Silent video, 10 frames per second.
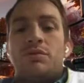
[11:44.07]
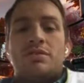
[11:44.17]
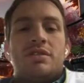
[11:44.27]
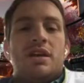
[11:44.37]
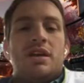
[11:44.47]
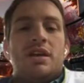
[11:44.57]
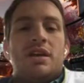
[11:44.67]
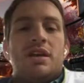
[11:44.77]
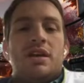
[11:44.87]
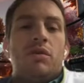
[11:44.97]
plus
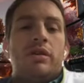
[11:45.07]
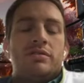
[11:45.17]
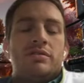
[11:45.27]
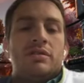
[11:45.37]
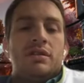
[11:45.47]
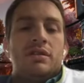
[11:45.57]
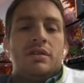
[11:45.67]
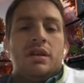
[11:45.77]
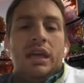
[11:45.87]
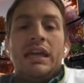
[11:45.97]
percent of what
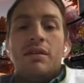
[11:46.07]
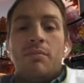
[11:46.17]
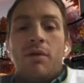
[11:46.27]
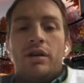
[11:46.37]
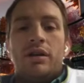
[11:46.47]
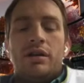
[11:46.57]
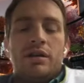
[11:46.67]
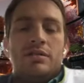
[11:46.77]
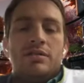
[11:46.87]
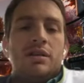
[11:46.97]
is in the
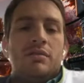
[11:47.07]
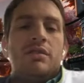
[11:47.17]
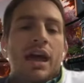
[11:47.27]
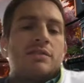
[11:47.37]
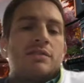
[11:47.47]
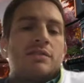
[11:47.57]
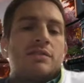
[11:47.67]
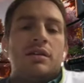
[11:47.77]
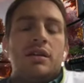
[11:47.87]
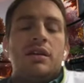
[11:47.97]
market is in
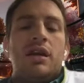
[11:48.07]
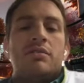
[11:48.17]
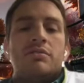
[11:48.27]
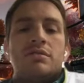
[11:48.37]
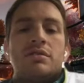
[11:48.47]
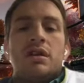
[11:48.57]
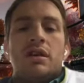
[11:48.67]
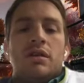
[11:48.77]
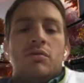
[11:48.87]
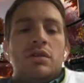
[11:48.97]
tax protected
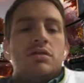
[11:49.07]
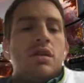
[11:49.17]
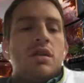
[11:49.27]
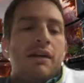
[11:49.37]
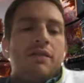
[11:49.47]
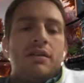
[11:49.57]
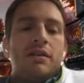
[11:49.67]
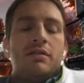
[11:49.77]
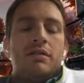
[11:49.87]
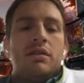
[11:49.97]
accounts. We
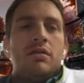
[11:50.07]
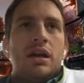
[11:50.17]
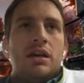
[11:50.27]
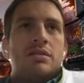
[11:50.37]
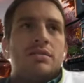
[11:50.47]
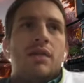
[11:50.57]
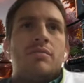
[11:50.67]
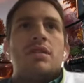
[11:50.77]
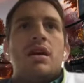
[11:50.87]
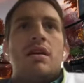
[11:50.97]
have had a you know
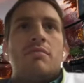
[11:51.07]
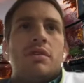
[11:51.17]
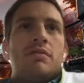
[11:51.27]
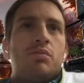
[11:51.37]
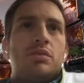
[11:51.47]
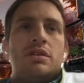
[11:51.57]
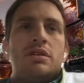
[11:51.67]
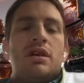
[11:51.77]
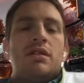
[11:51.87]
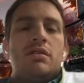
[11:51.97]
guests time to time that
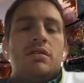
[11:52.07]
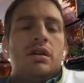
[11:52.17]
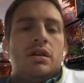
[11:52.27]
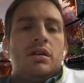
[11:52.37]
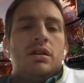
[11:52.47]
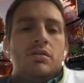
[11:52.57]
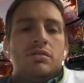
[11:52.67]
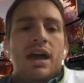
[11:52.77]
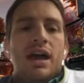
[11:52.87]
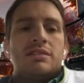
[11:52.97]
have put together
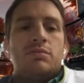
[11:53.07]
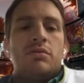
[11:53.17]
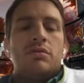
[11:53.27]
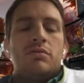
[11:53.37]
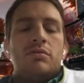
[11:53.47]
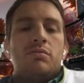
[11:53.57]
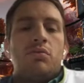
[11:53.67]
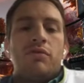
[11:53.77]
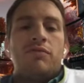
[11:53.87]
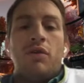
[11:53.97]
you know a
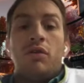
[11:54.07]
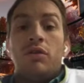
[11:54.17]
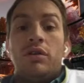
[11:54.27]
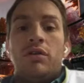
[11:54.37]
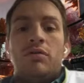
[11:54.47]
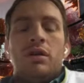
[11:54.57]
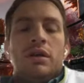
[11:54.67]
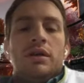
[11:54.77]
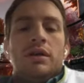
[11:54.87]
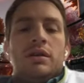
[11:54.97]
taxable
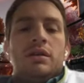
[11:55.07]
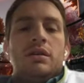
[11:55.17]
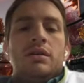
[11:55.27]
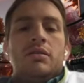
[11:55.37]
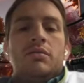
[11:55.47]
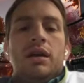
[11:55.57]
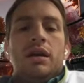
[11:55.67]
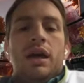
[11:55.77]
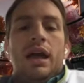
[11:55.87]
portfolio you know